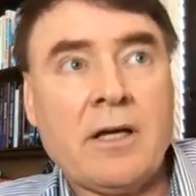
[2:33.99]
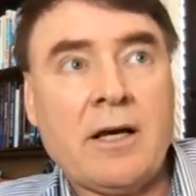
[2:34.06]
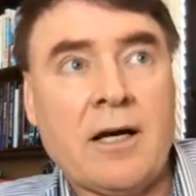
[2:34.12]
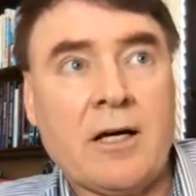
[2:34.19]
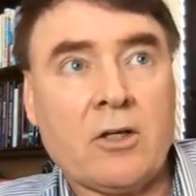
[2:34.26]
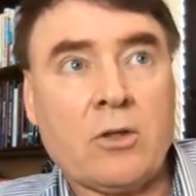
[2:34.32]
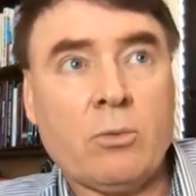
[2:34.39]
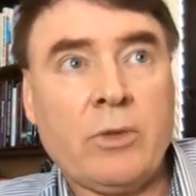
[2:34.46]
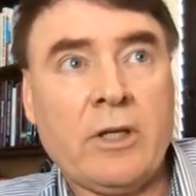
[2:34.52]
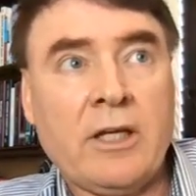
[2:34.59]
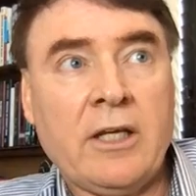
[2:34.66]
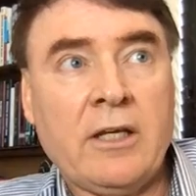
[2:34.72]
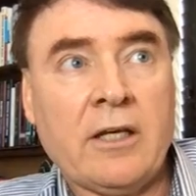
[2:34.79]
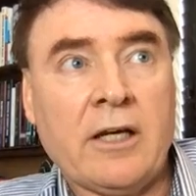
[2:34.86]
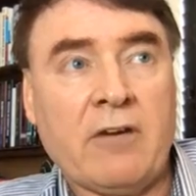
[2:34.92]
How can
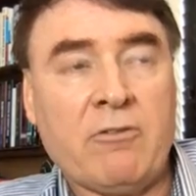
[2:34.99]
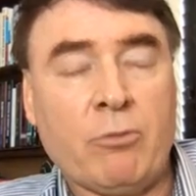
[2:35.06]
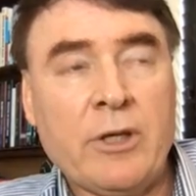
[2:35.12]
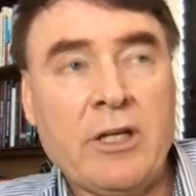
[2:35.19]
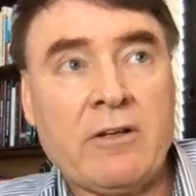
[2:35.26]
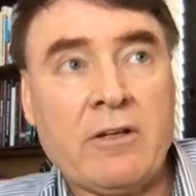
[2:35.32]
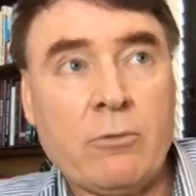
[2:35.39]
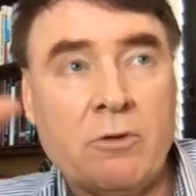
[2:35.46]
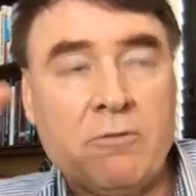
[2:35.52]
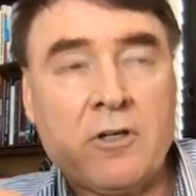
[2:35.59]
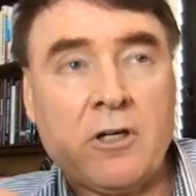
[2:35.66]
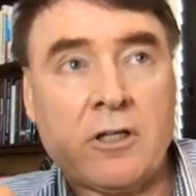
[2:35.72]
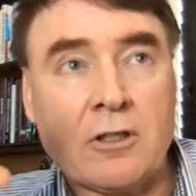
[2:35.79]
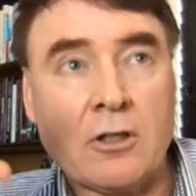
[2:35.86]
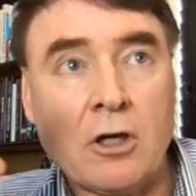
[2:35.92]
we, if we've
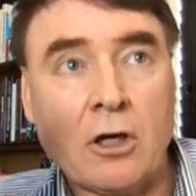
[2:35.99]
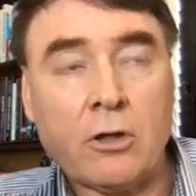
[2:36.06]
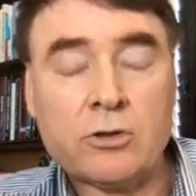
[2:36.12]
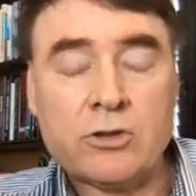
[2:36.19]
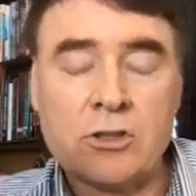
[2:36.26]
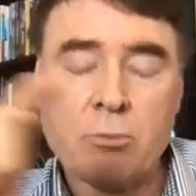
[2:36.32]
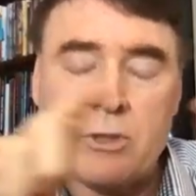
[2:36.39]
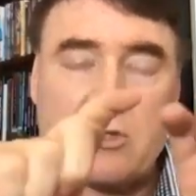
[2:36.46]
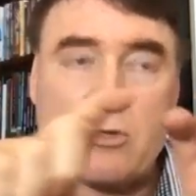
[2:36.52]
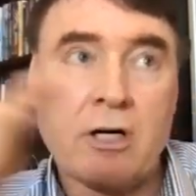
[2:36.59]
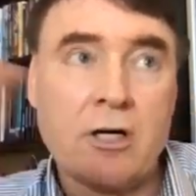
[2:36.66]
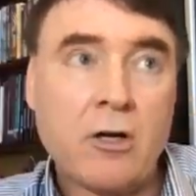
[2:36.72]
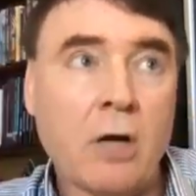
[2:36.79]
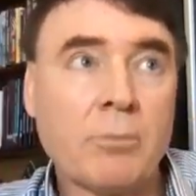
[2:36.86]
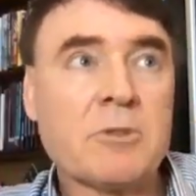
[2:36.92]
got goals that we try
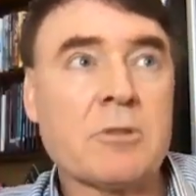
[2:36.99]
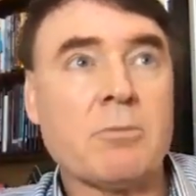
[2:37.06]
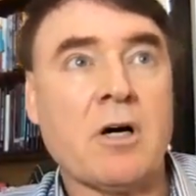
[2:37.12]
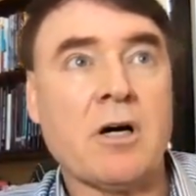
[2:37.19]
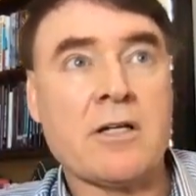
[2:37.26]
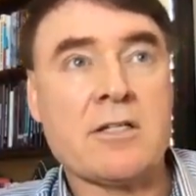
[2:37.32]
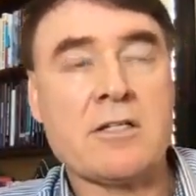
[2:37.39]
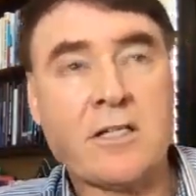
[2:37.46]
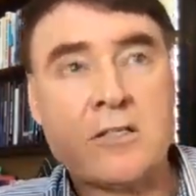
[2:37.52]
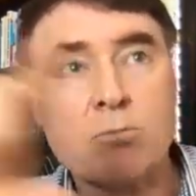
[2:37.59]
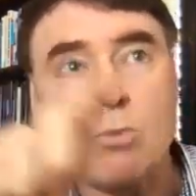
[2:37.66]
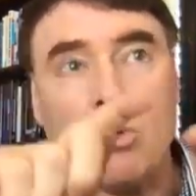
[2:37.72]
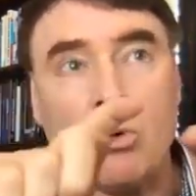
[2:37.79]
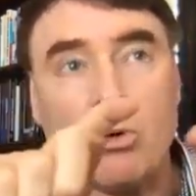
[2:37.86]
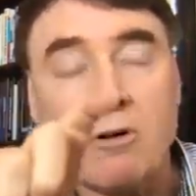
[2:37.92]
and optimize, that's
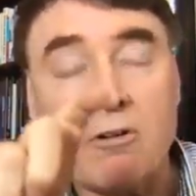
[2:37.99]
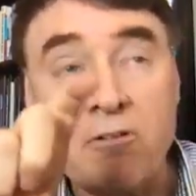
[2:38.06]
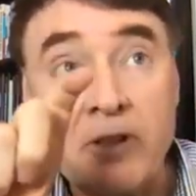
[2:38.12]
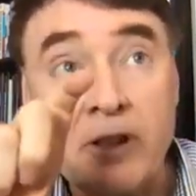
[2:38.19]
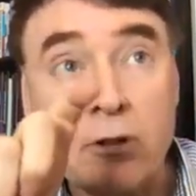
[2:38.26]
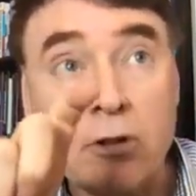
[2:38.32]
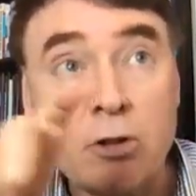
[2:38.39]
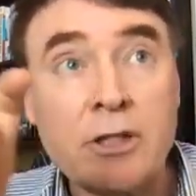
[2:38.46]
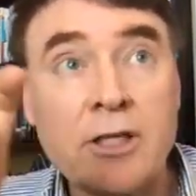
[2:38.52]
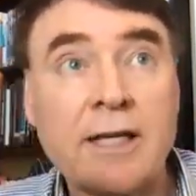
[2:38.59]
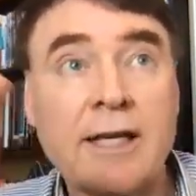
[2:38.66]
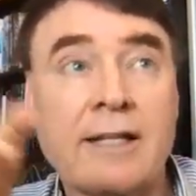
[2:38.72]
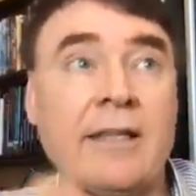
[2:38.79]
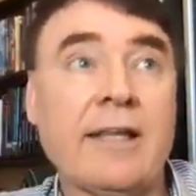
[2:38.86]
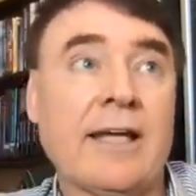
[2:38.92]
more looking
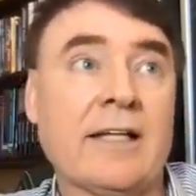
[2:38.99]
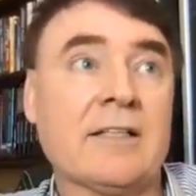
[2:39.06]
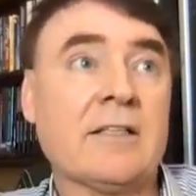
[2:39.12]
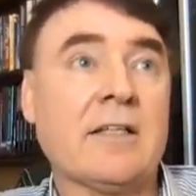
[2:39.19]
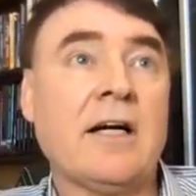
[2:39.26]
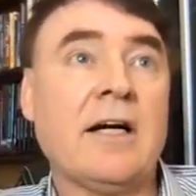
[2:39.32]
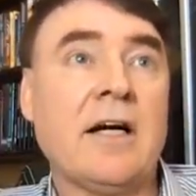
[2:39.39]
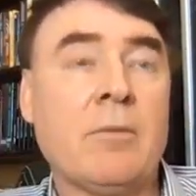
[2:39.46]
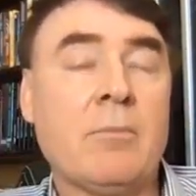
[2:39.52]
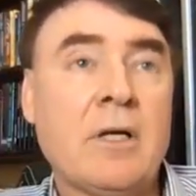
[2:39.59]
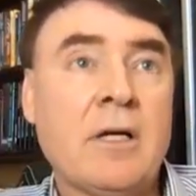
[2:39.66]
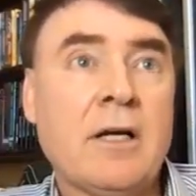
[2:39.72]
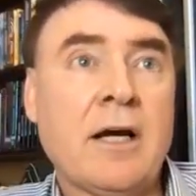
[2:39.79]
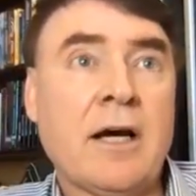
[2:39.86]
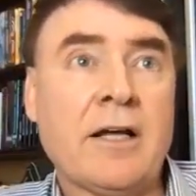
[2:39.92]
at that.
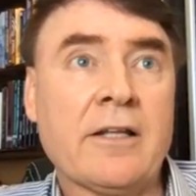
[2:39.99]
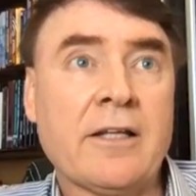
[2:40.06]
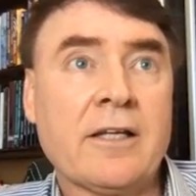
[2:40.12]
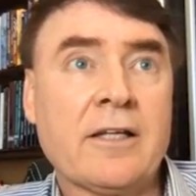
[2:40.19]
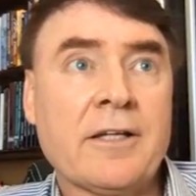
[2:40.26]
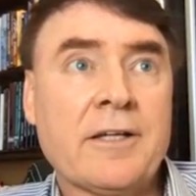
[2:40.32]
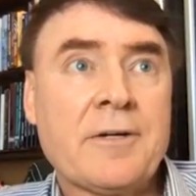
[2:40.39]
I think